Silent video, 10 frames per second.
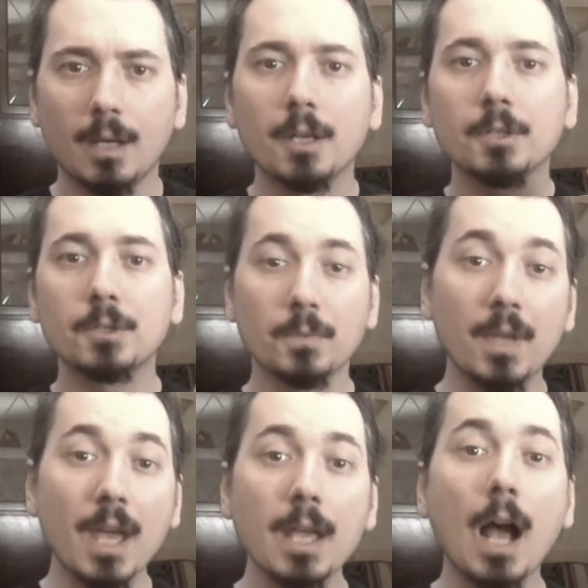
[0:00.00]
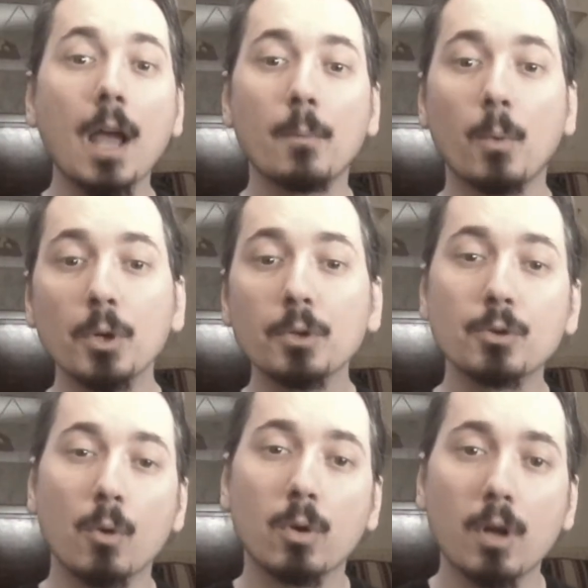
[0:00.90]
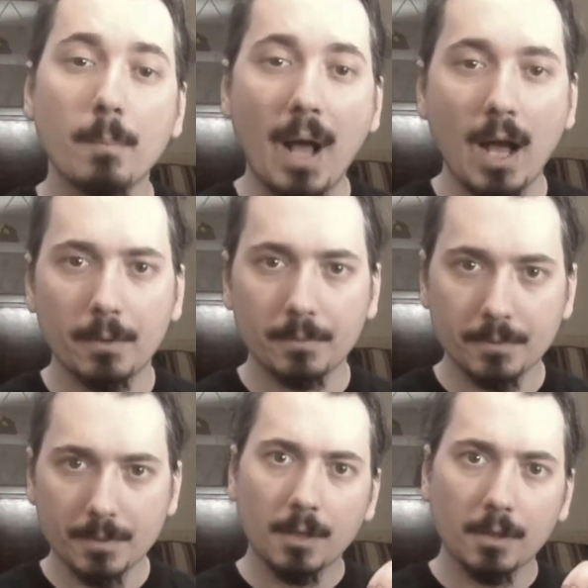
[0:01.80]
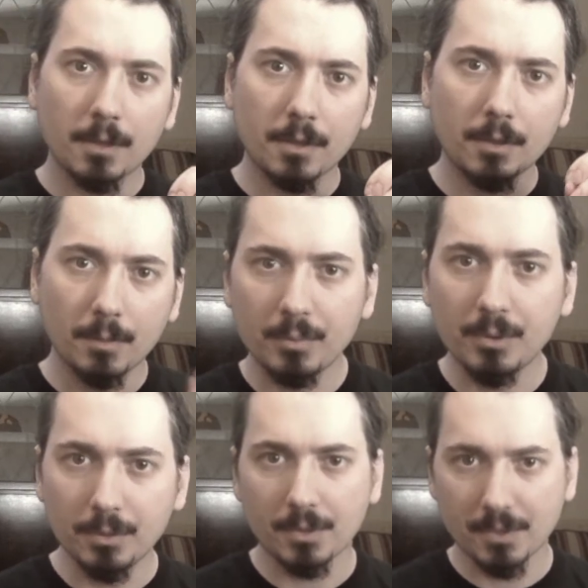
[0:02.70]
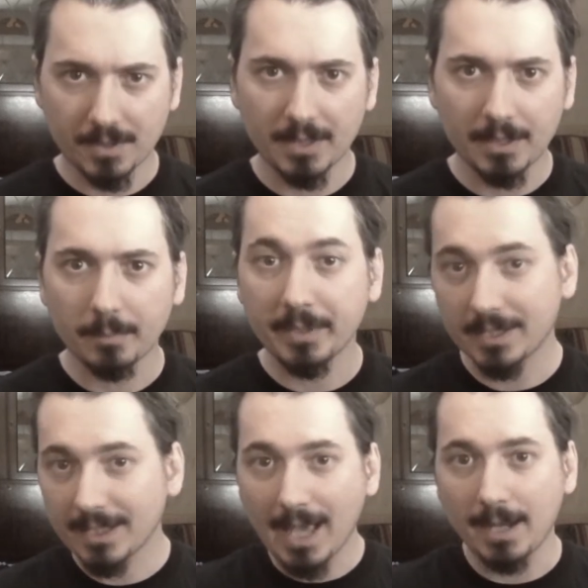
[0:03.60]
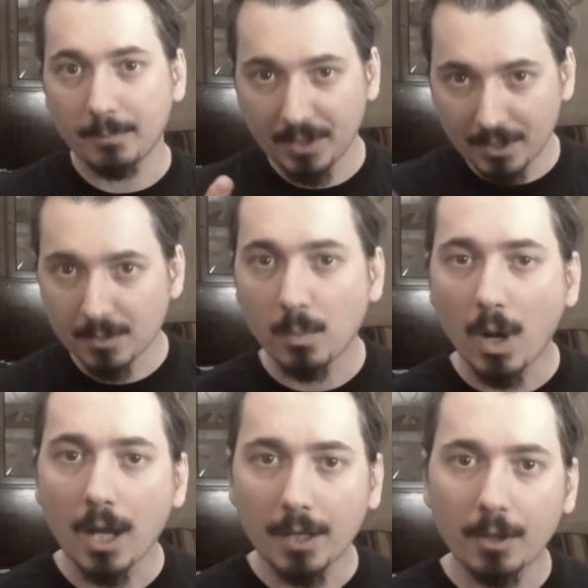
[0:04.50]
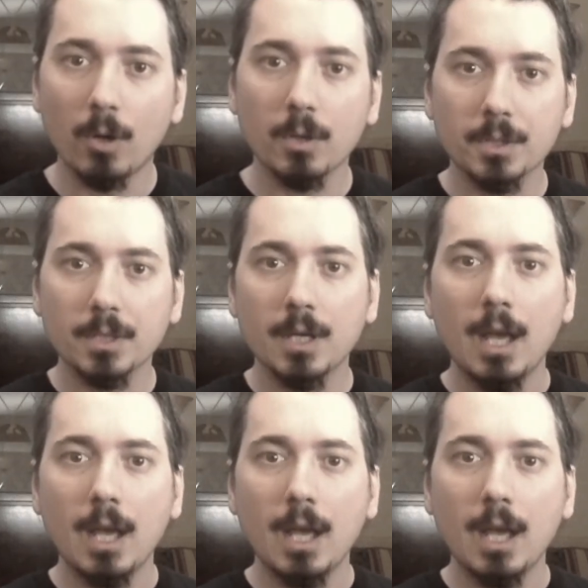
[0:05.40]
Today I want to talk about computers a little bit again, because why not?